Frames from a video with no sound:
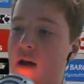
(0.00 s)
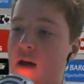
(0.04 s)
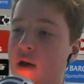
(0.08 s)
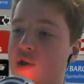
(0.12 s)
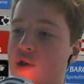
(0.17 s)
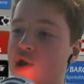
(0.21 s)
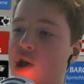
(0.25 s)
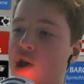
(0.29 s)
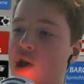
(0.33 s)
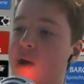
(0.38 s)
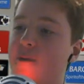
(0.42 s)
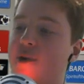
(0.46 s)

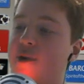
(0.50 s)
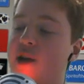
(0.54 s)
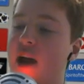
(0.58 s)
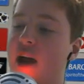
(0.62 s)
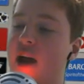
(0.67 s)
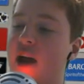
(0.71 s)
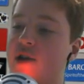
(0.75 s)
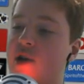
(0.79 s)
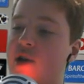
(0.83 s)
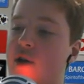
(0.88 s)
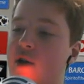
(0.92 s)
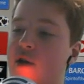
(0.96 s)
Tube
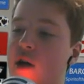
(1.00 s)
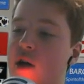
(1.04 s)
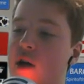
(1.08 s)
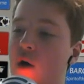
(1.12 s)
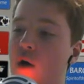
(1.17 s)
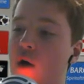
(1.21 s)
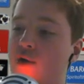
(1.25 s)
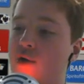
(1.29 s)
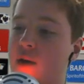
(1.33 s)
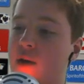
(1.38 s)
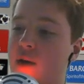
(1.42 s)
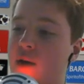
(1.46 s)
says who the
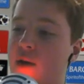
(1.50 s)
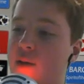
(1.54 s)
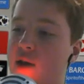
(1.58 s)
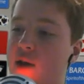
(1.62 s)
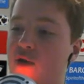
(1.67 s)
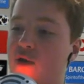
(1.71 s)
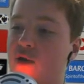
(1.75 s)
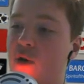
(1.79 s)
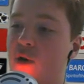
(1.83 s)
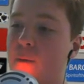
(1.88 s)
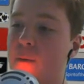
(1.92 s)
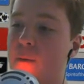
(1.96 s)
goals are going to be
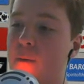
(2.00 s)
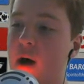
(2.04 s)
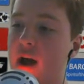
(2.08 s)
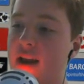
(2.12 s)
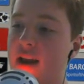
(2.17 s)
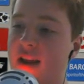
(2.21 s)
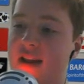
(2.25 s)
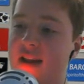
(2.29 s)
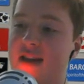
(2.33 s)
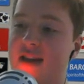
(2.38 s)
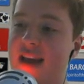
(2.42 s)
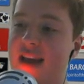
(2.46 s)
scored by in
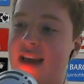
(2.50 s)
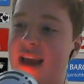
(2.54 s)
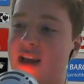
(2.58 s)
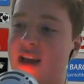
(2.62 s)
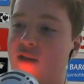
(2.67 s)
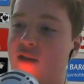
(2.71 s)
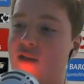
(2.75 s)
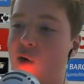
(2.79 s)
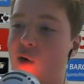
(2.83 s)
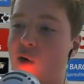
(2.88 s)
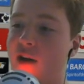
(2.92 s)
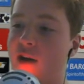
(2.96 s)
this
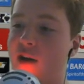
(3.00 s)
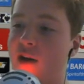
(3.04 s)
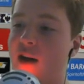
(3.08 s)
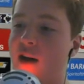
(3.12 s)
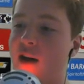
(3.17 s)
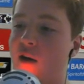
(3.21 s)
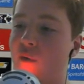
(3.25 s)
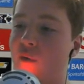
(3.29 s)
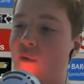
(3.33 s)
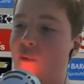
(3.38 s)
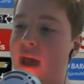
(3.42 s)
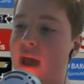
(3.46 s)
6-1
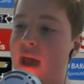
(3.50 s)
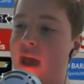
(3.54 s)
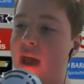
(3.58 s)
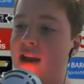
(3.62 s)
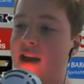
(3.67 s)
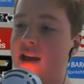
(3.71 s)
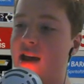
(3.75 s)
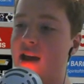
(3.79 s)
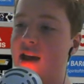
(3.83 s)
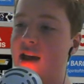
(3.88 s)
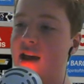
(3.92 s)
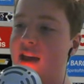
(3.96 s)
win.
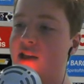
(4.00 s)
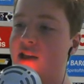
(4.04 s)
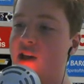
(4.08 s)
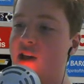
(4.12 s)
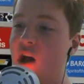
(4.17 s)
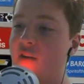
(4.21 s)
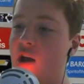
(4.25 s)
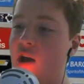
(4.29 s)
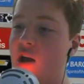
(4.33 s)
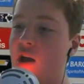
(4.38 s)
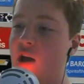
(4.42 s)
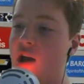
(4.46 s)
He's
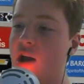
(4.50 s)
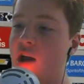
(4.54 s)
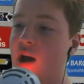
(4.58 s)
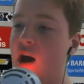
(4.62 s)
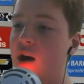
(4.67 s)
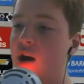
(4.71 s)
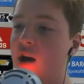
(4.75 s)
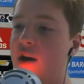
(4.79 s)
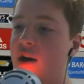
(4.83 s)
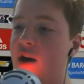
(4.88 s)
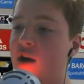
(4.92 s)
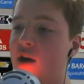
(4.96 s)
going for
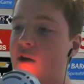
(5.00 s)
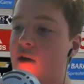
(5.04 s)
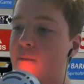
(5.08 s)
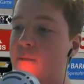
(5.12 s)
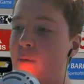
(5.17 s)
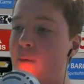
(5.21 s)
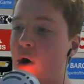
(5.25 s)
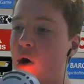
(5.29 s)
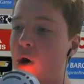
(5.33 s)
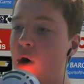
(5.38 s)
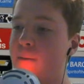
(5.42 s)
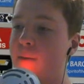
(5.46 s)
Lukaku,
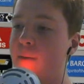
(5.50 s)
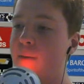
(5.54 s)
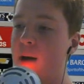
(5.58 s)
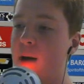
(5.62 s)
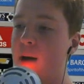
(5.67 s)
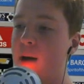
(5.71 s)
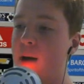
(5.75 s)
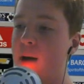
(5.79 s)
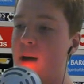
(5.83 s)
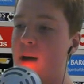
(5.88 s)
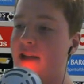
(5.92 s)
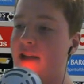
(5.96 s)
Pogba,
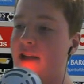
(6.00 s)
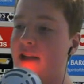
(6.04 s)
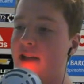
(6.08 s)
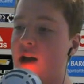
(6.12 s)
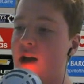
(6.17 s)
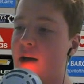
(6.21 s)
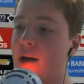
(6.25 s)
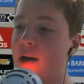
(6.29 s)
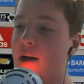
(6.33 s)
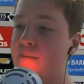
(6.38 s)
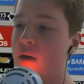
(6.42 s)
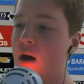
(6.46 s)

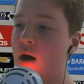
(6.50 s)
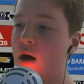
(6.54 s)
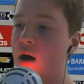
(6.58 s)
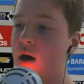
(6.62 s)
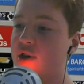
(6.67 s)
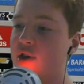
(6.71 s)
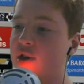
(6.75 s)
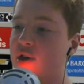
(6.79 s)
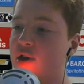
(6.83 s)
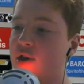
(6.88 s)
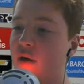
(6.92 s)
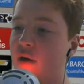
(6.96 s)
Mata,
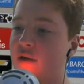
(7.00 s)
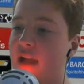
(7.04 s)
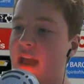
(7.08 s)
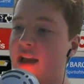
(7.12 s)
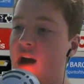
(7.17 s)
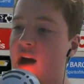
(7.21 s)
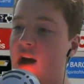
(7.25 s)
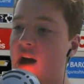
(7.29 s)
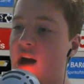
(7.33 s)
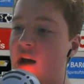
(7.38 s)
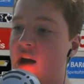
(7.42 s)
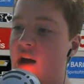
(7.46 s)
Martial,
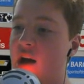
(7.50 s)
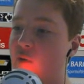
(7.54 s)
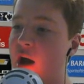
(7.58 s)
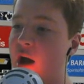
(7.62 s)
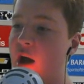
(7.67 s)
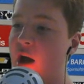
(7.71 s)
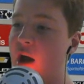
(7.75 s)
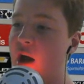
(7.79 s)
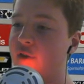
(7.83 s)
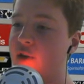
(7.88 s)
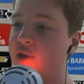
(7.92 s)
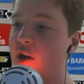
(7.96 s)
Lingard and Rashford.